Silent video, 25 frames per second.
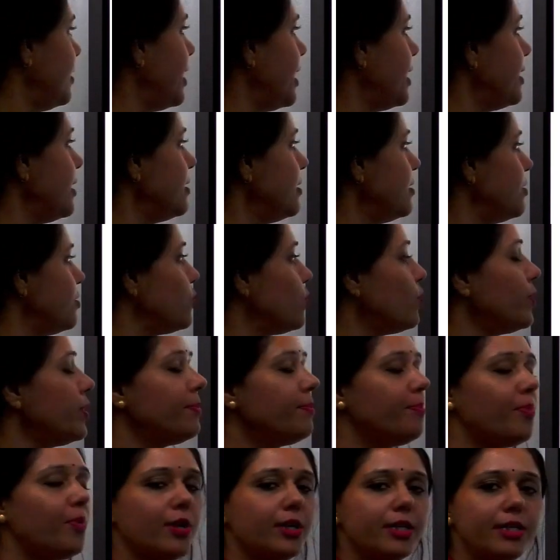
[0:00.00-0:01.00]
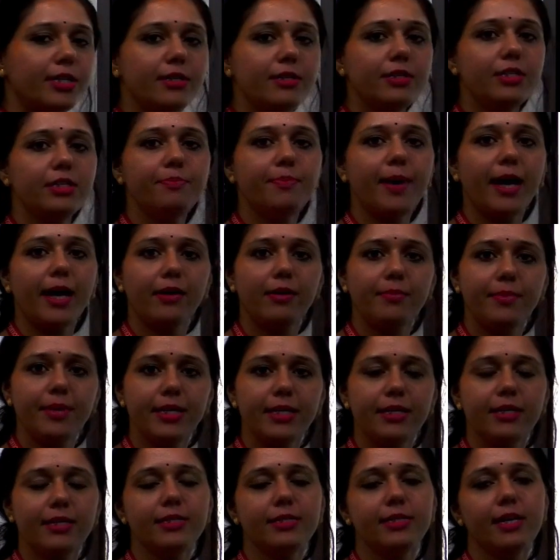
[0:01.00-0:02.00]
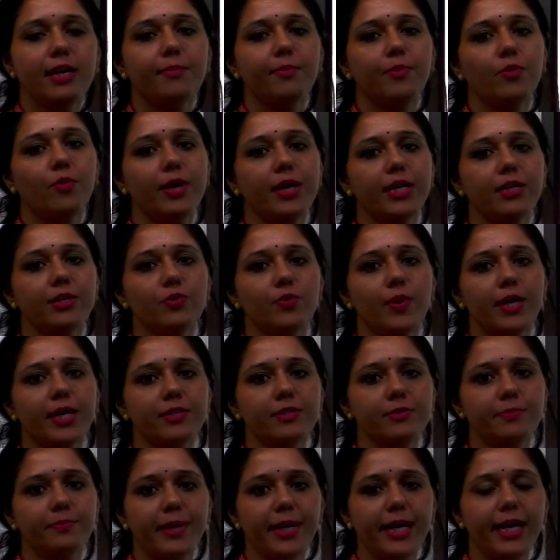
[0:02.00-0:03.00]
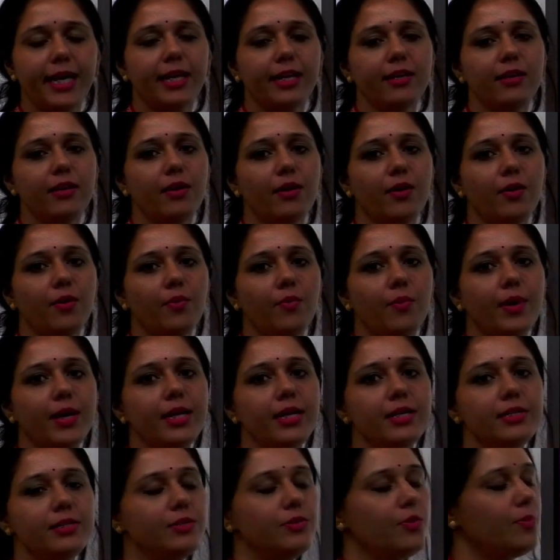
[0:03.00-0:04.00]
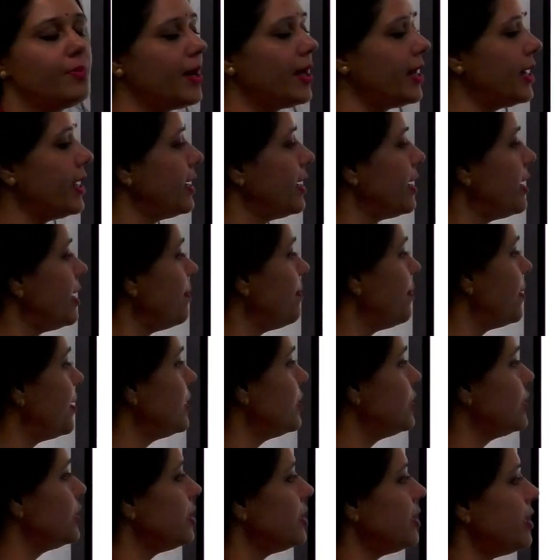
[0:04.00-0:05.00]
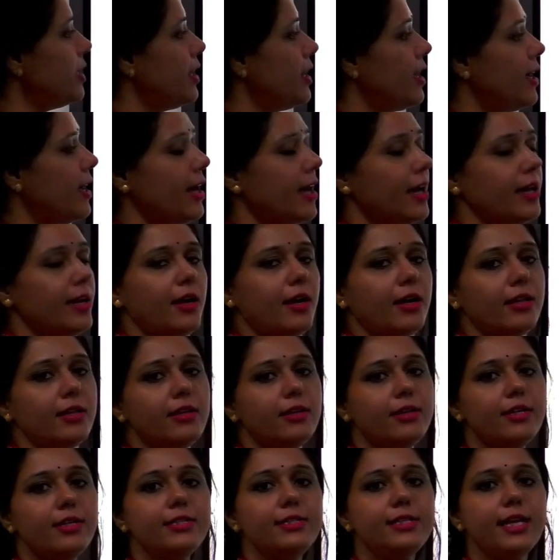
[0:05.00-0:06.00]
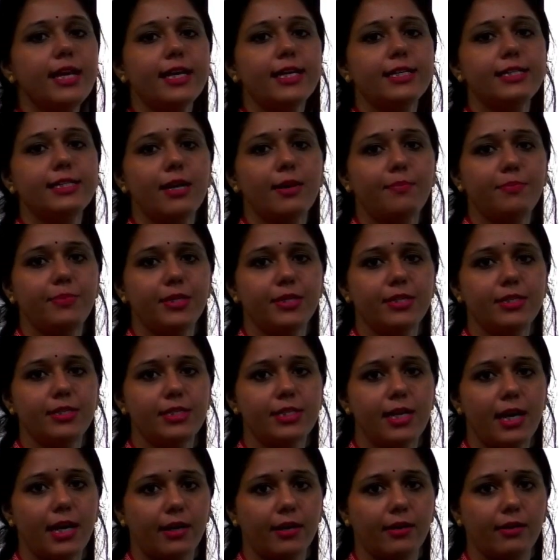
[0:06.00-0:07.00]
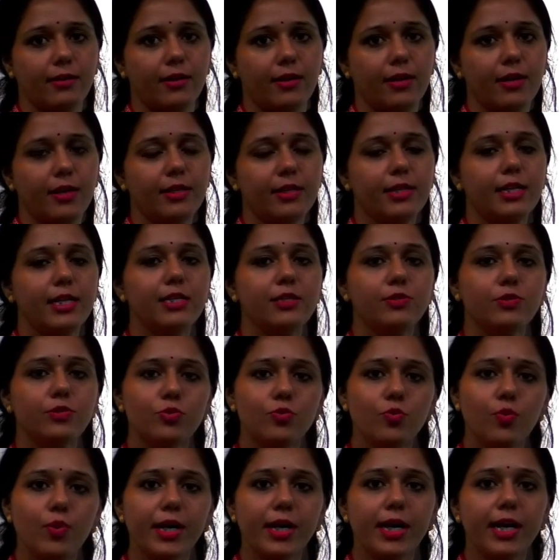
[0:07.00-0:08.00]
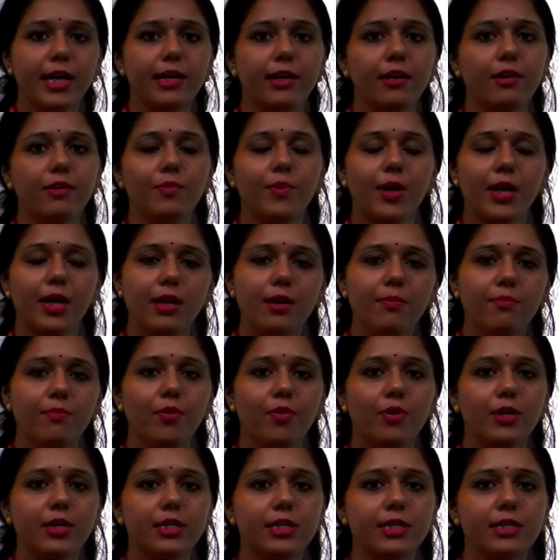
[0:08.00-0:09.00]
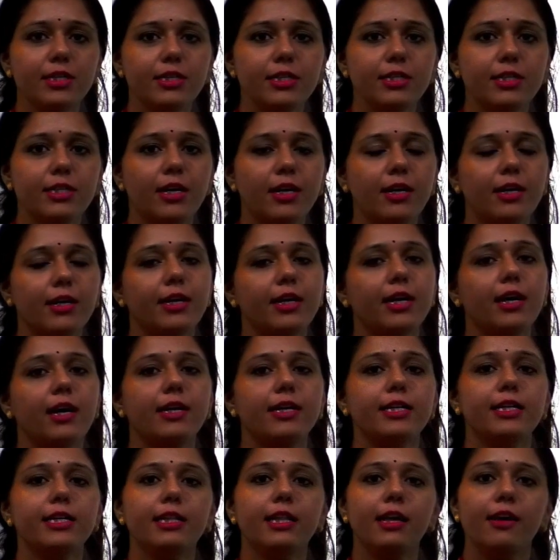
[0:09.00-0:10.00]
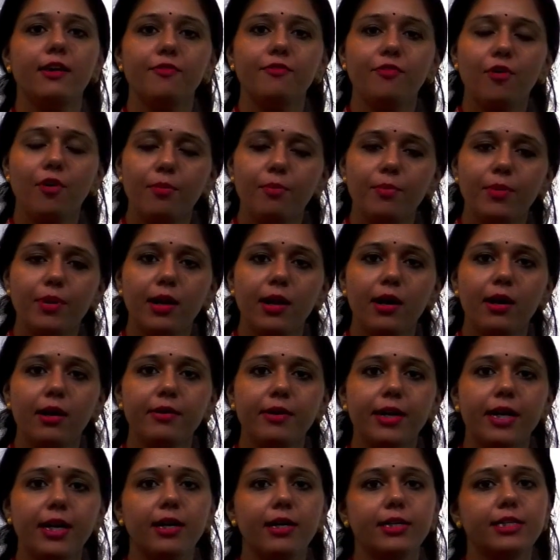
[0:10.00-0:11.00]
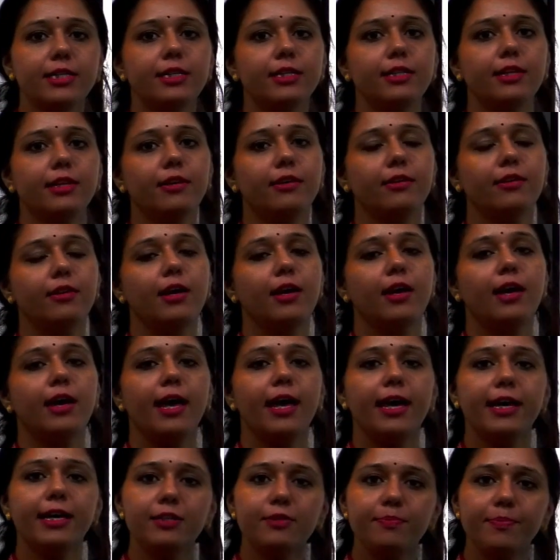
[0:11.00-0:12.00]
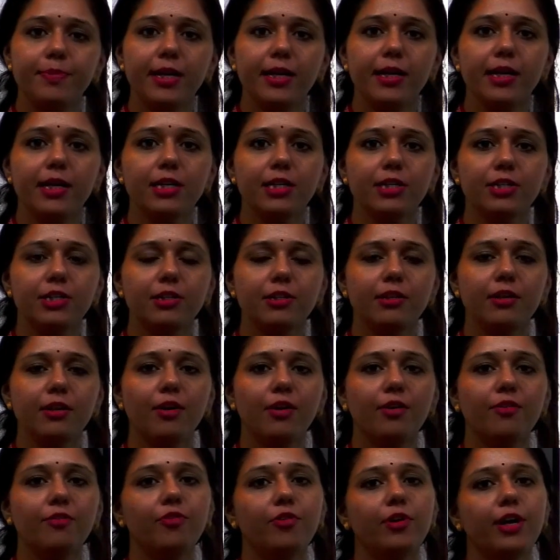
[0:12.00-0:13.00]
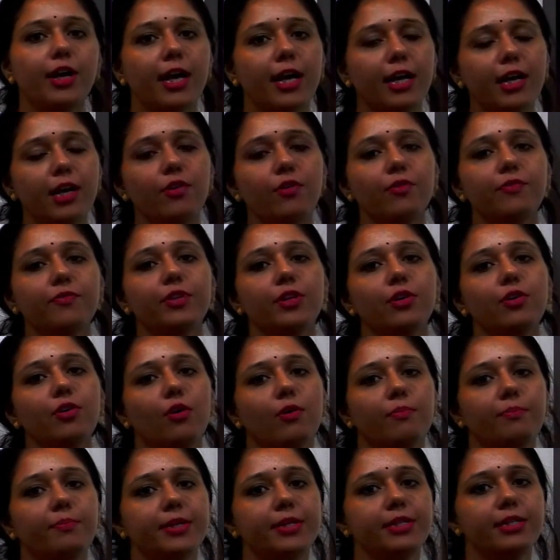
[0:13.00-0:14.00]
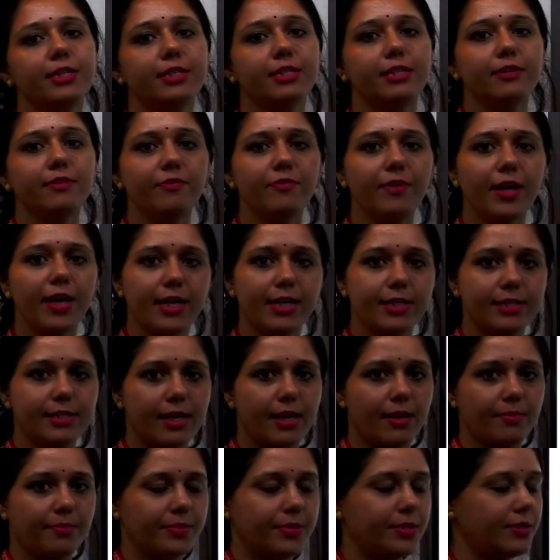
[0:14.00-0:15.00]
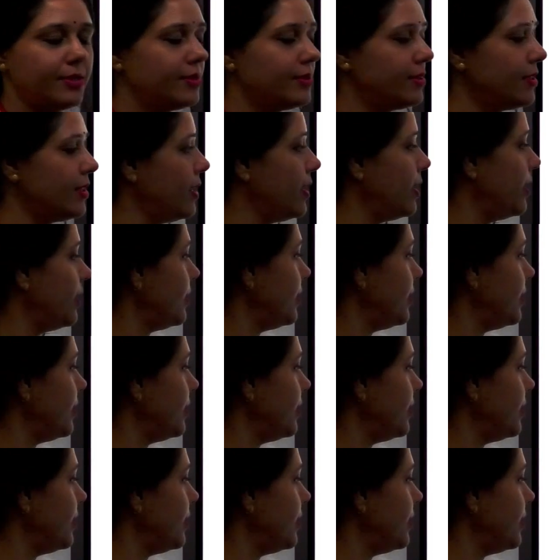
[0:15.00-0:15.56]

Then two important parameters I am going to explain. One is numerical aperture and other is acceptance angle. These two again are very important regarding their formula, regarding their explanation for any of the competitive exams.